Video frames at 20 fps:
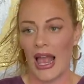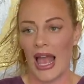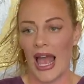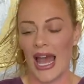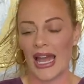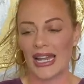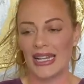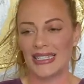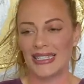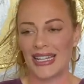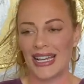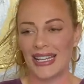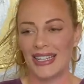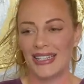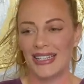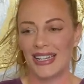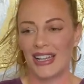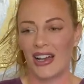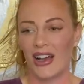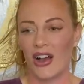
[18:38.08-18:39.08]
And I
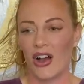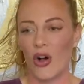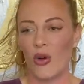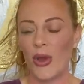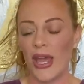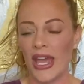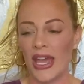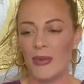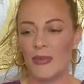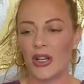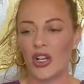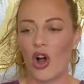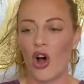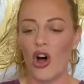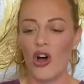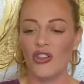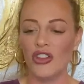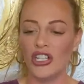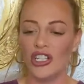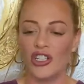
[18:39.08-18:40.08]
said, okay, but
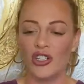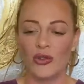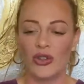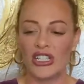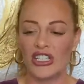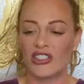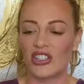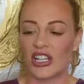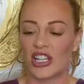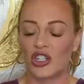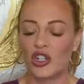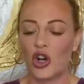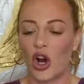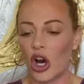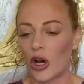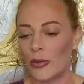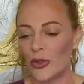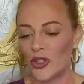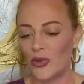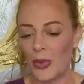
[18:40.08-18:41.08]
all the, you know, these like
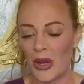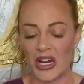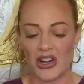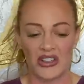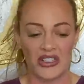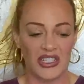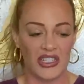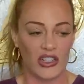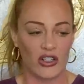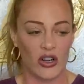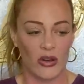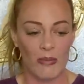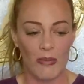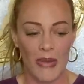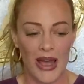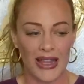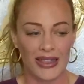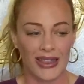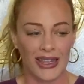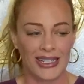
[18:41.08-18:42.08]
garbage parents and they're on
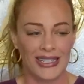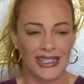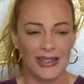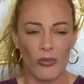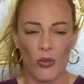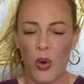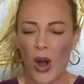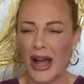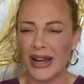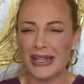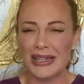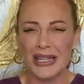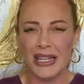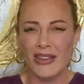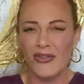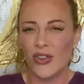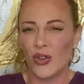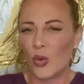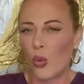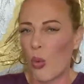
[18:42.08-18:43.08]
meth, like, did, why do they
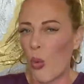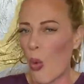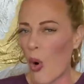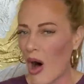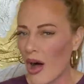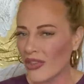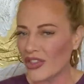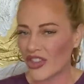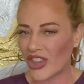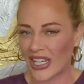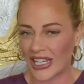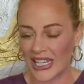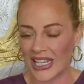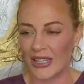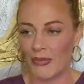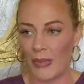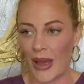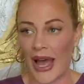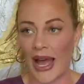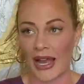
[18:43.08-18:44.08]
even want the
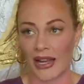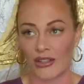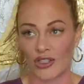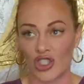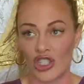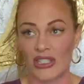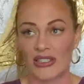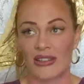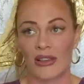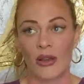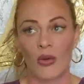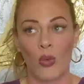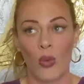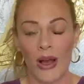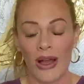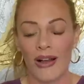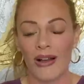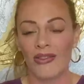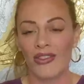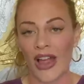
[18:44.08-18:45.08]
kid back? And she's like,
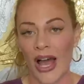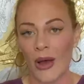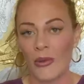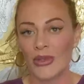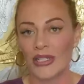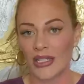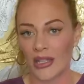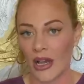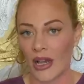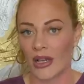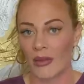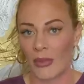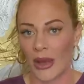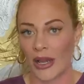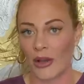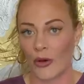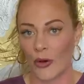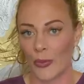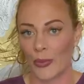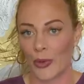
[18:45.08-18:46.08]
well, that was kind of my
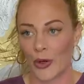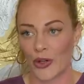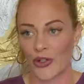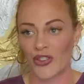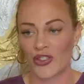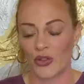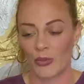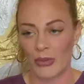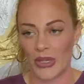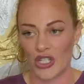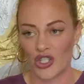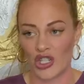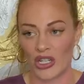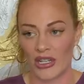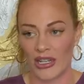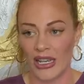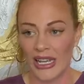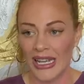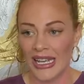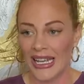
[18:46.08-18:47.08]
own personal
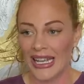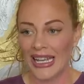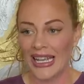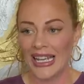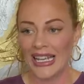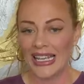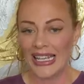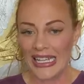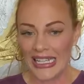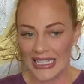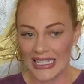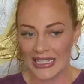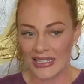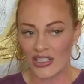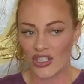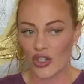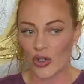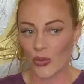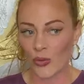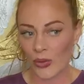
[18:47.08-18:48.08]
mission, is
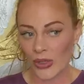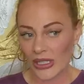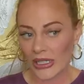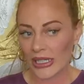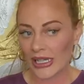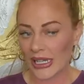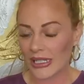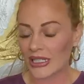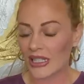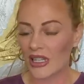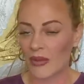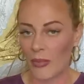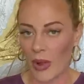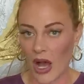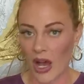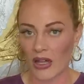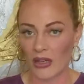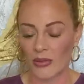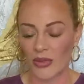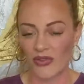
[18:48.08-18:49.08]
to really get to the
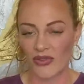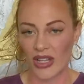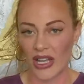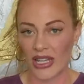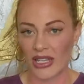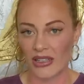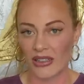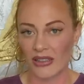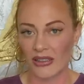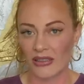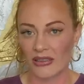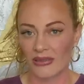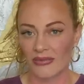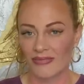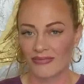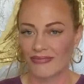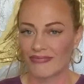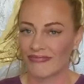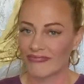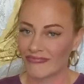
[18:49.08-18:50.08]
bottom of like,
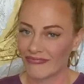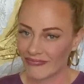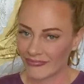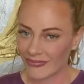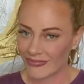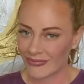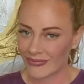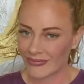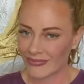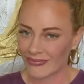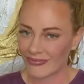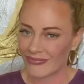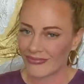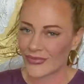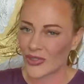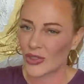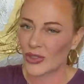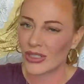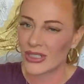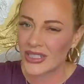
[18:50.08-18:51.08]

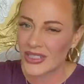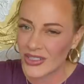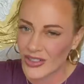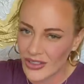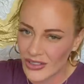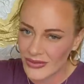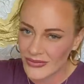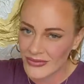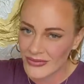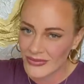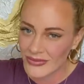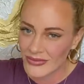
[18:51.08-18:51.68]
Crystal,